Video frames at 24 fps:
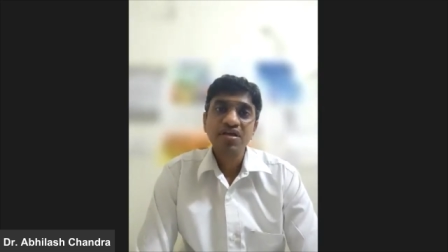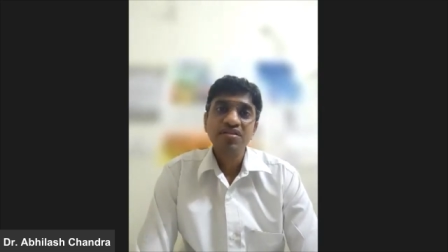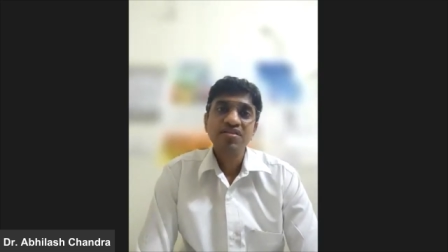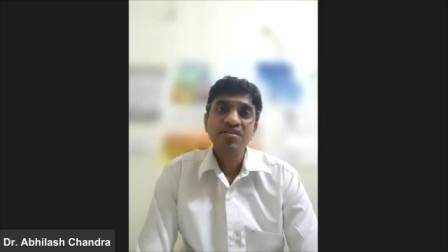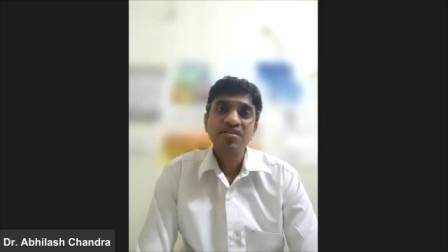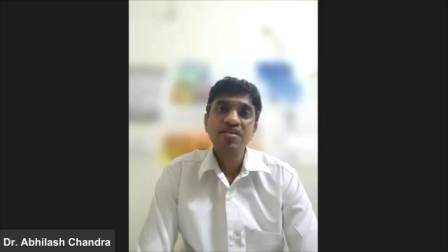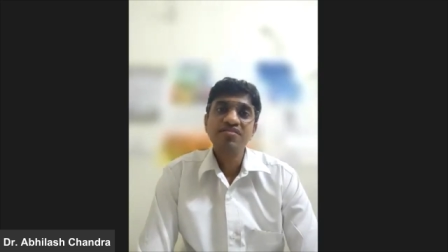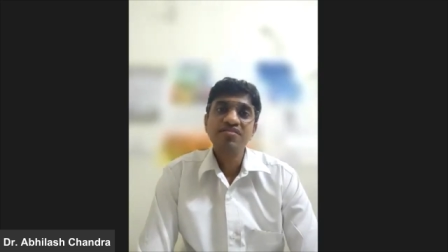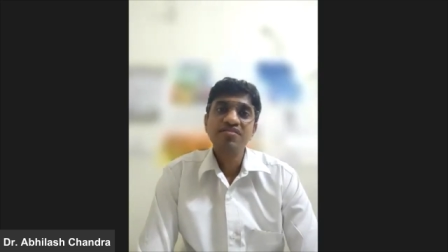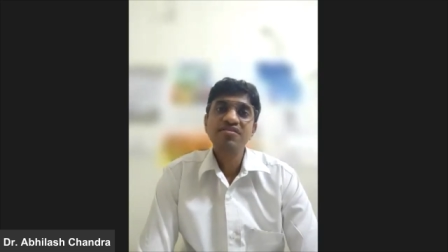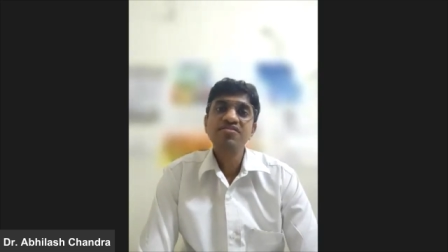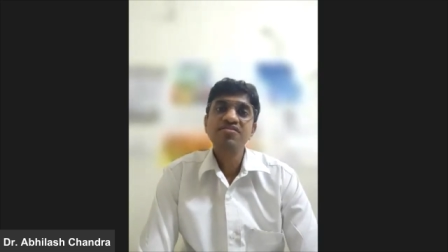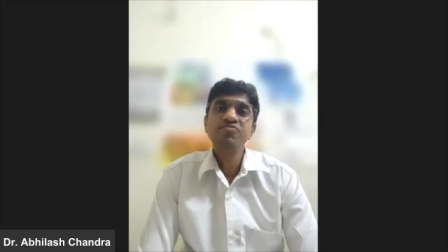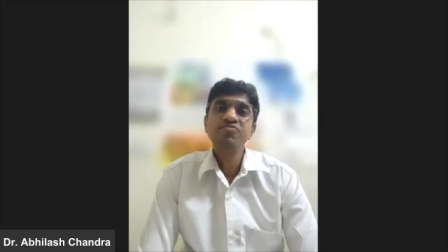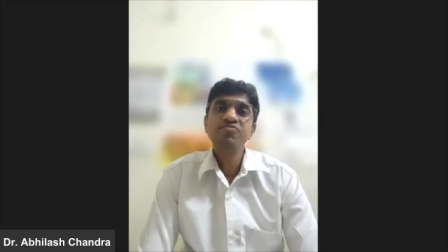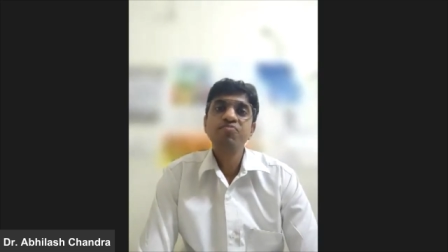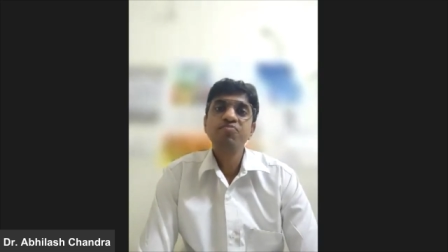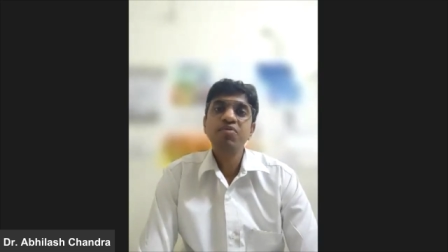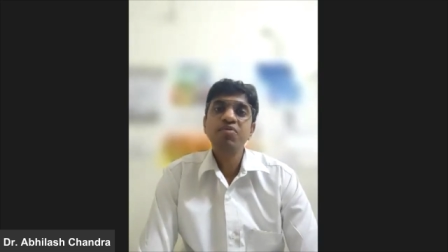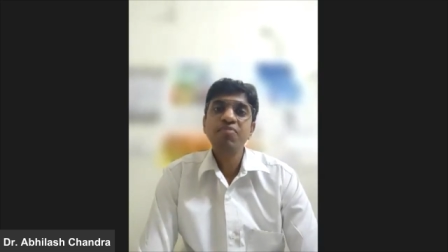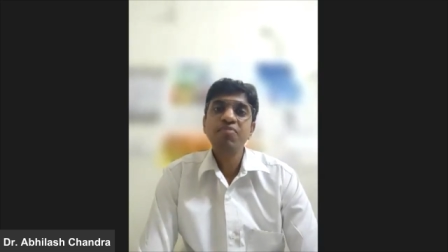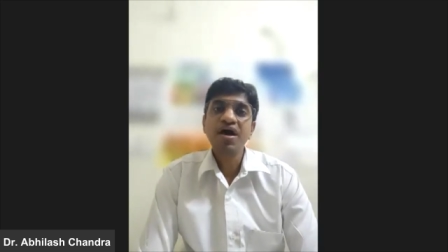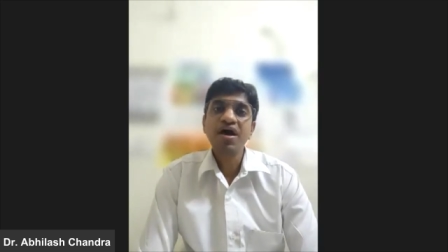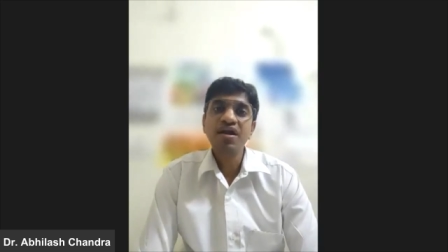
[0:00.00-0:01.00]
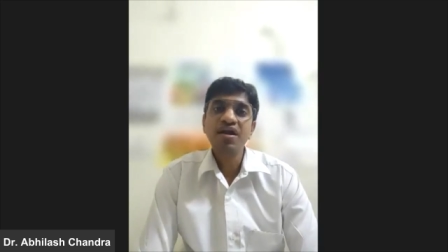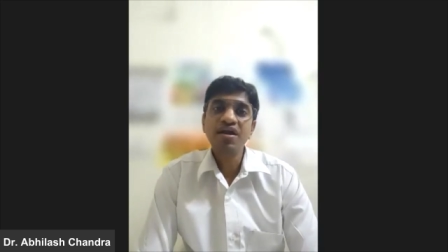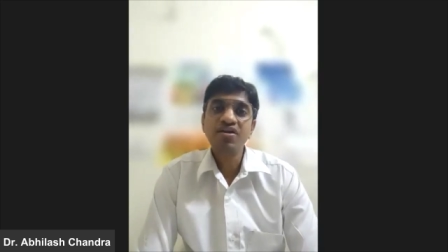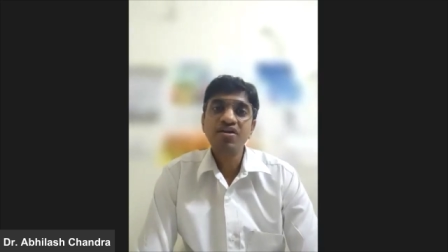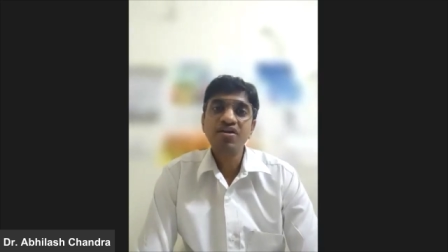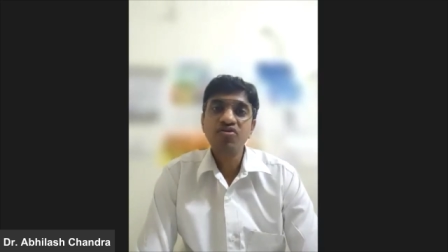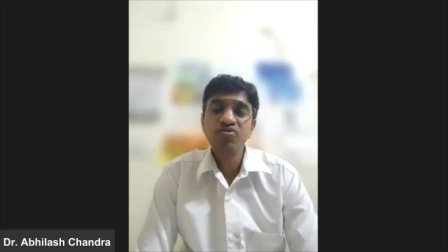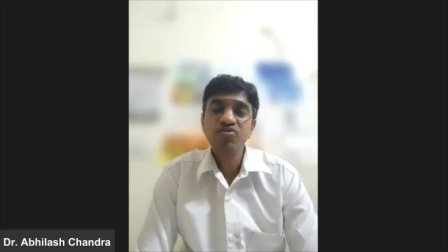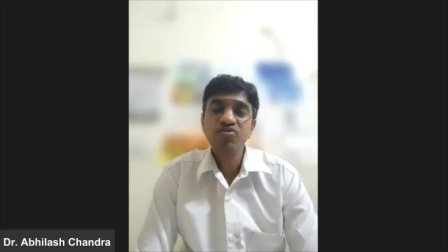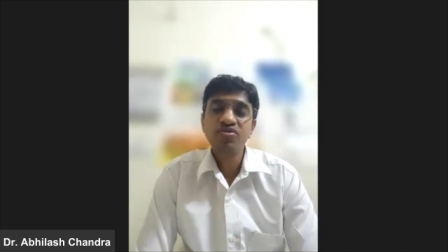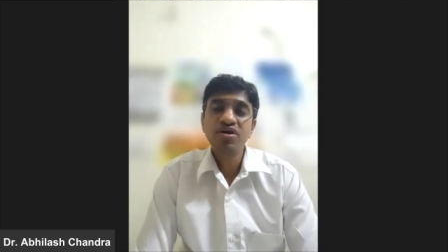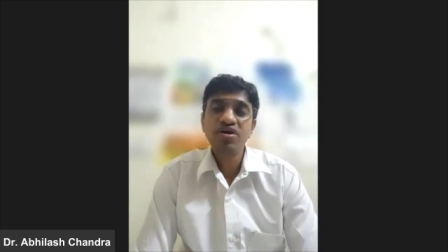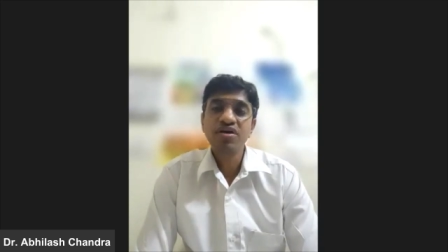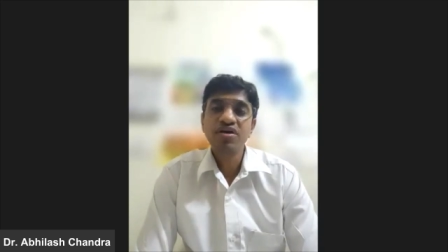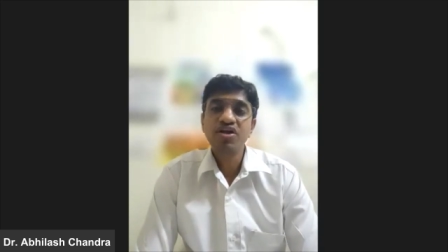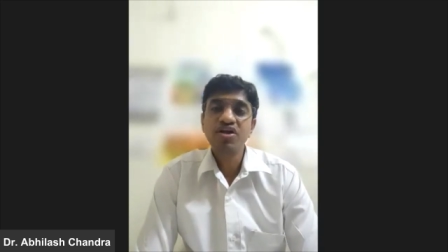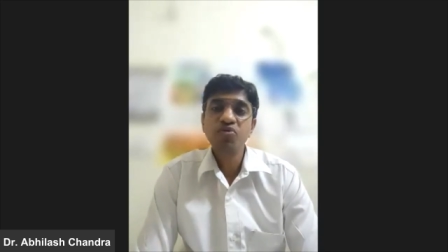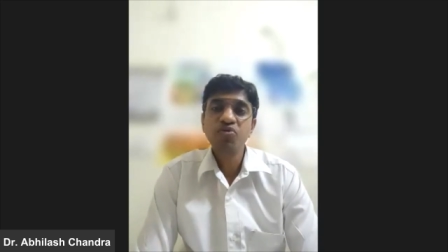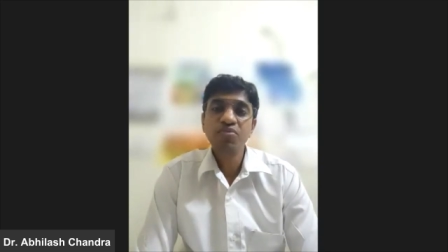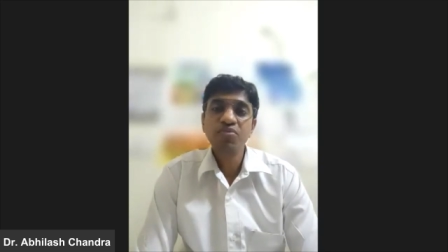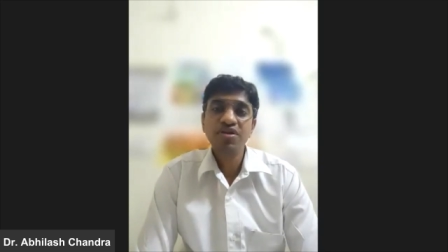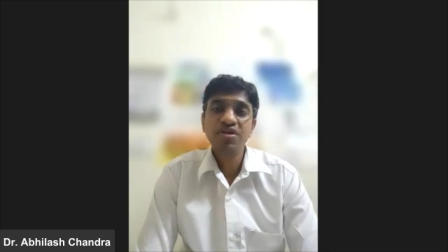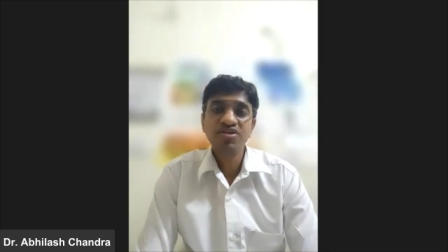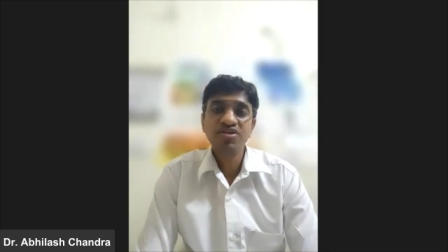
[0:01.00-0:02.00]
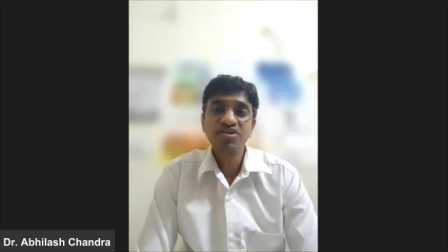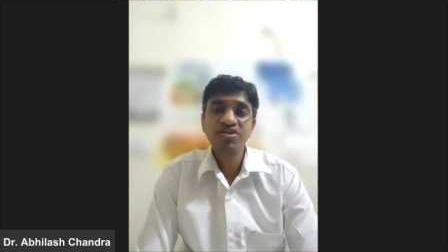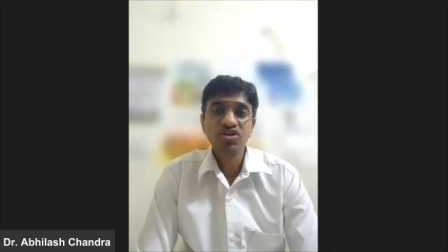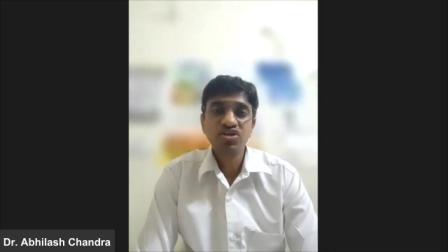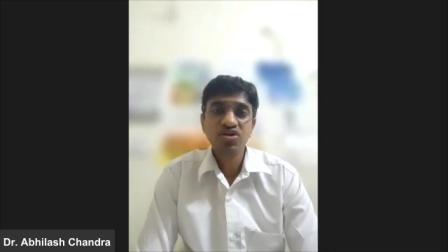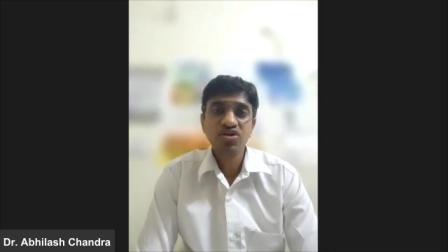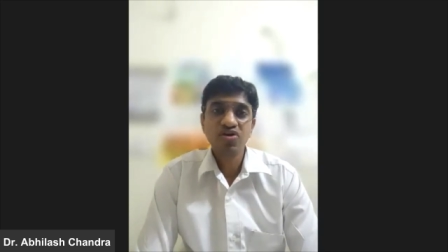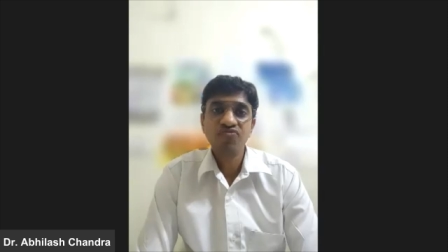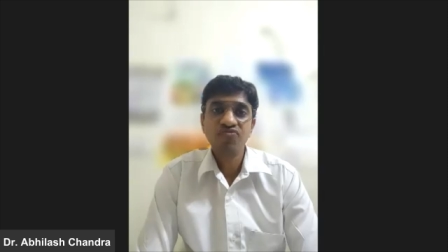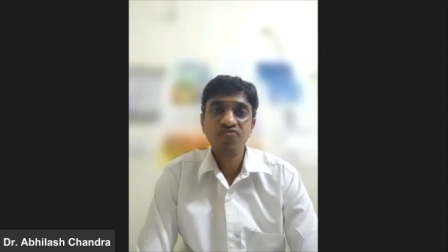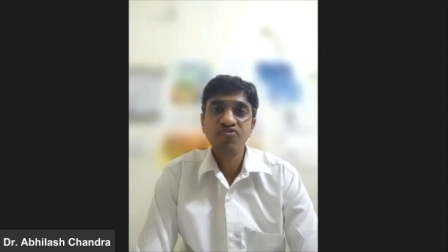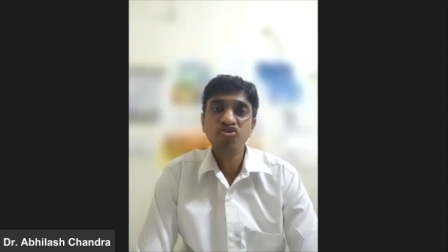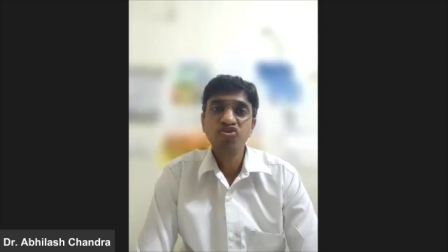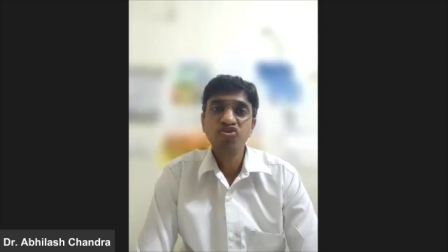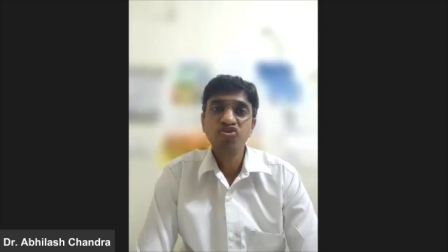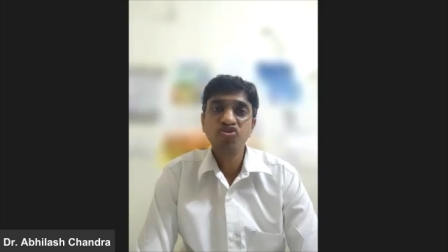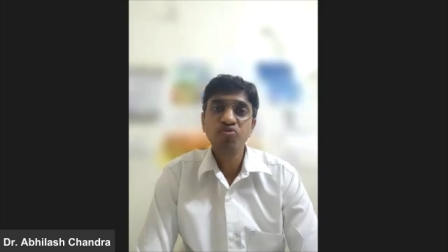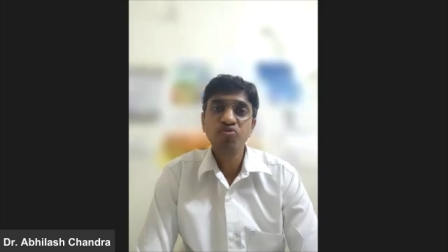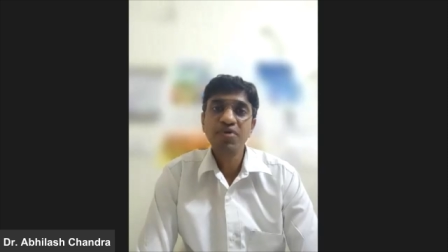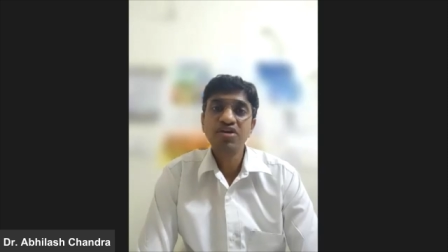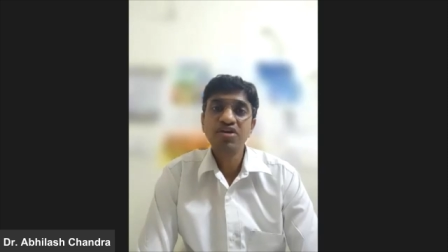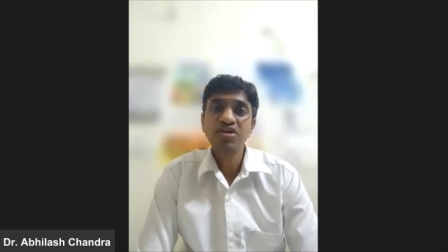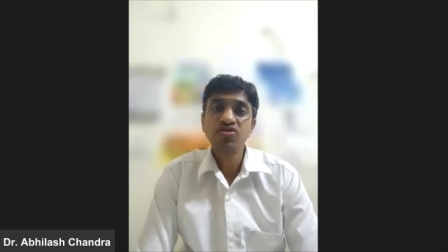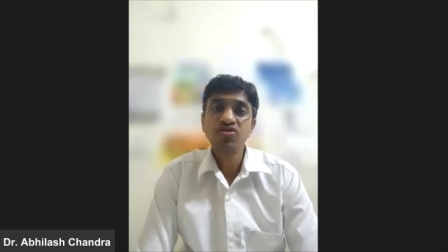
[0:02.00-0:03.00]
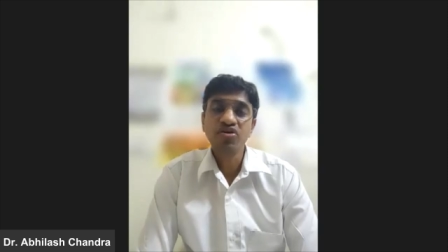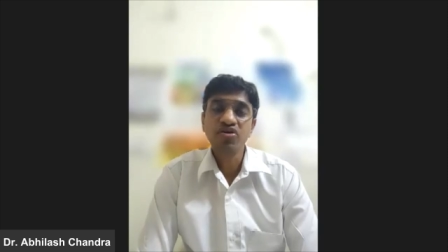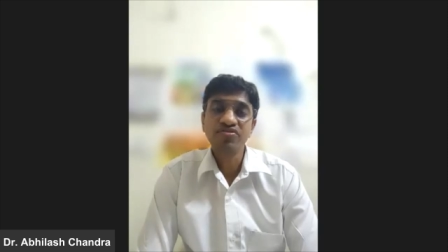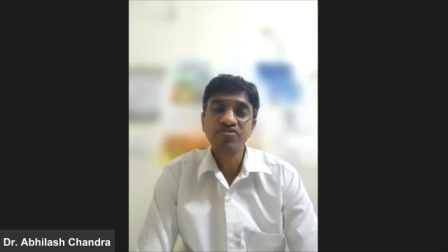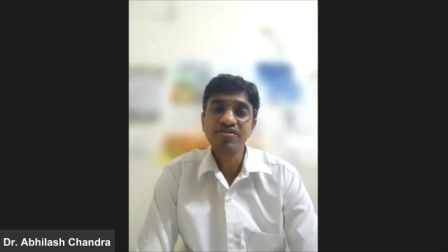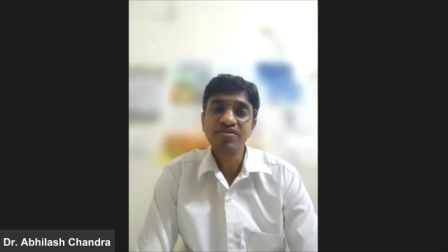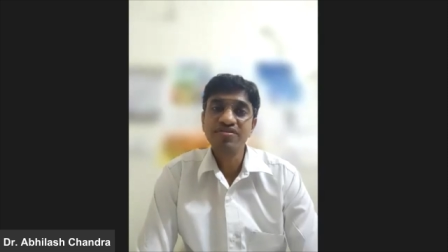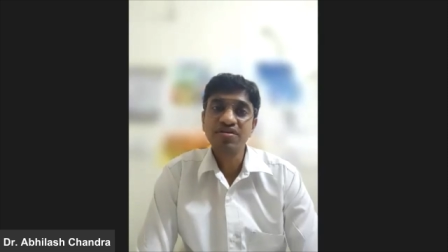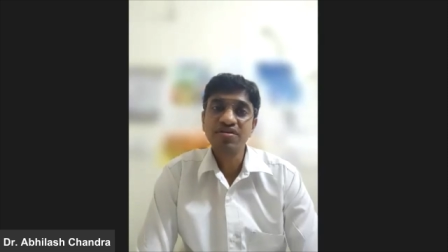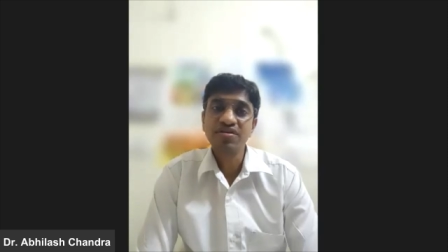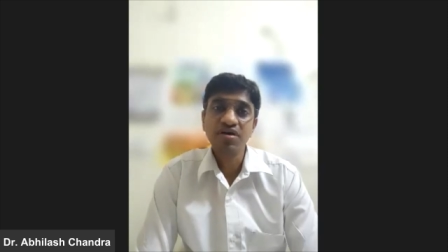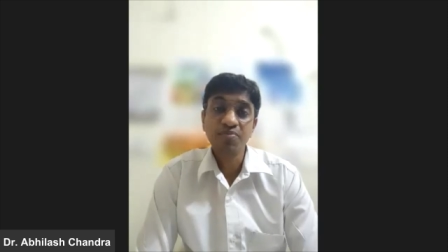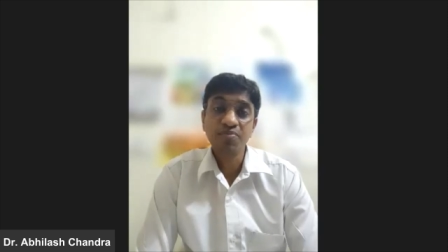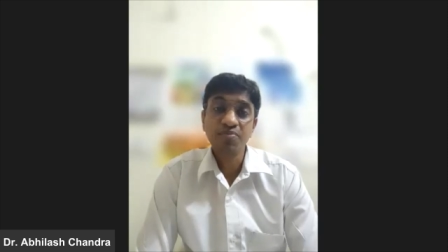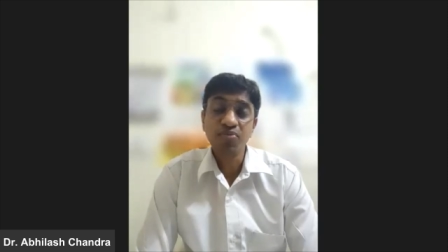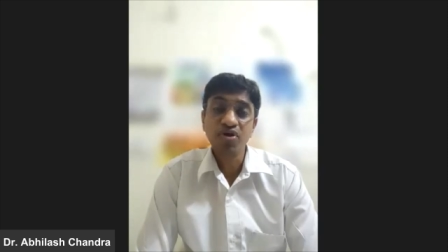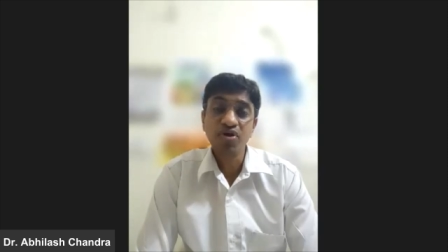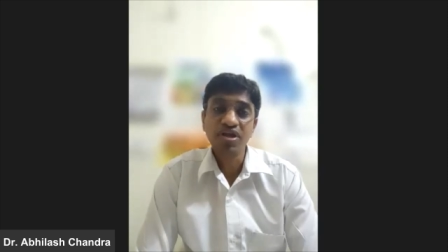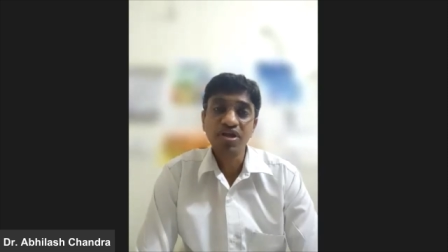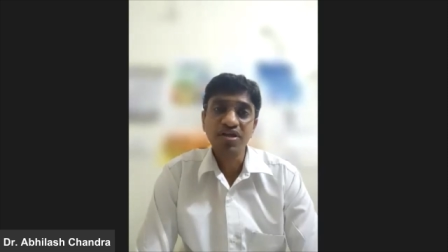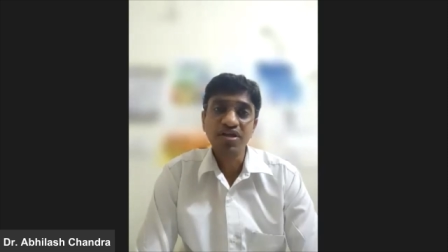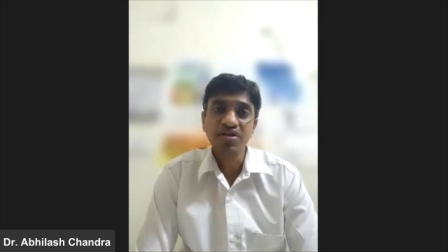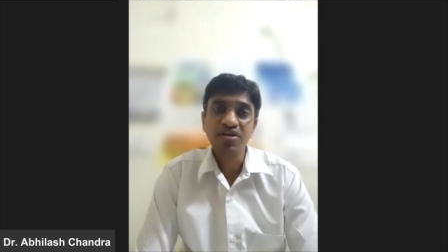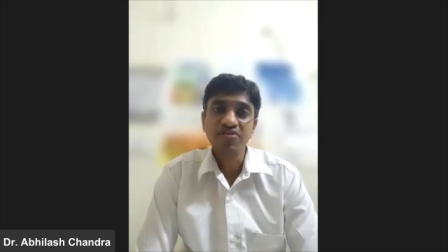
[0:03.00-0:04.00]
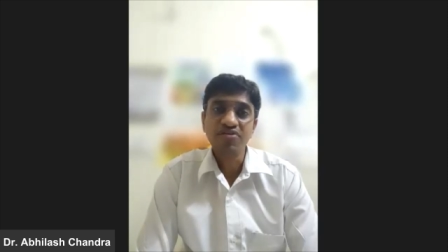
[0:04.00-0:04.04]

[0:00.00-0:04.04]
This is primarily due to the accumulation of uremic toxins in our body,